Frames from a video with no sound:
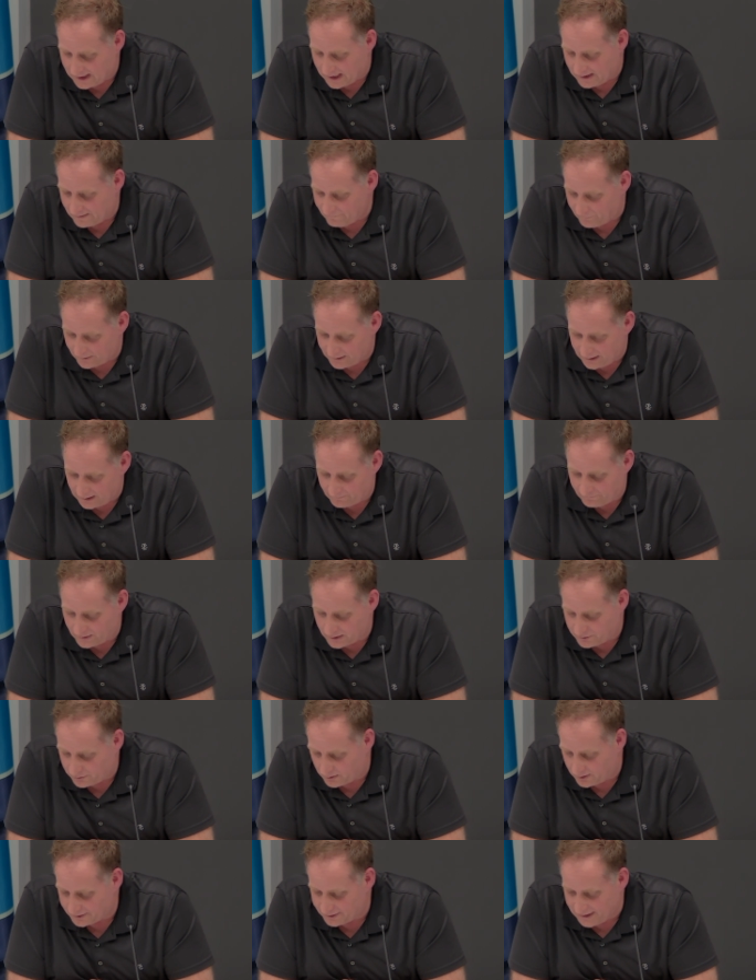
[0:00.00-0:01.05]
for the
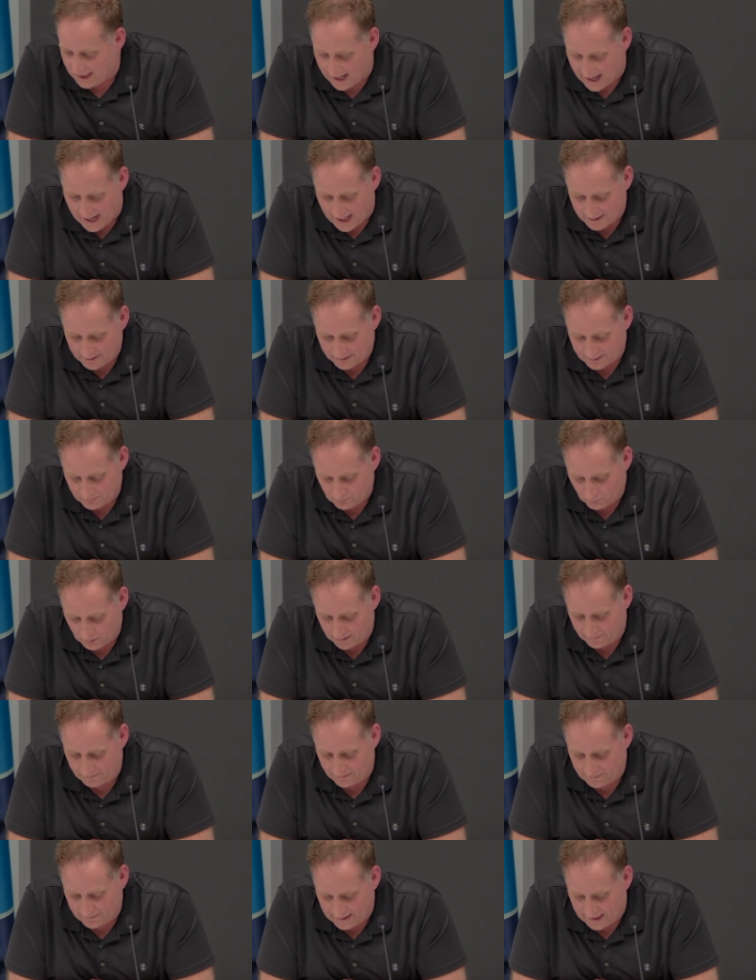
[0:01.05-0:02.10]
individuals tasked
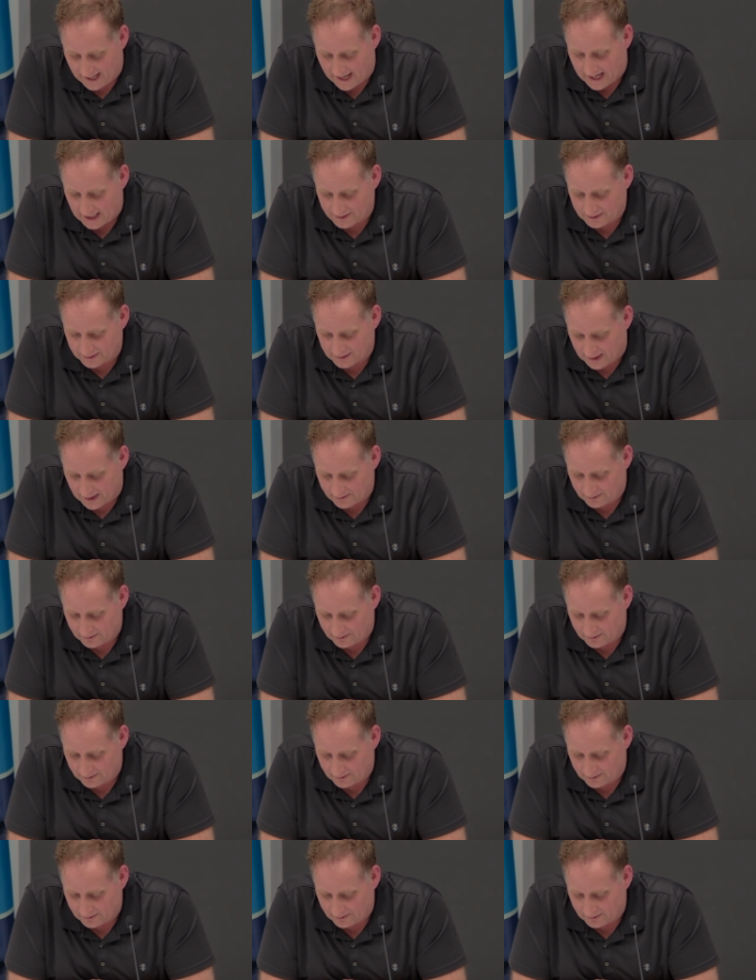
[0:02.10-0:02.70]
with the action under this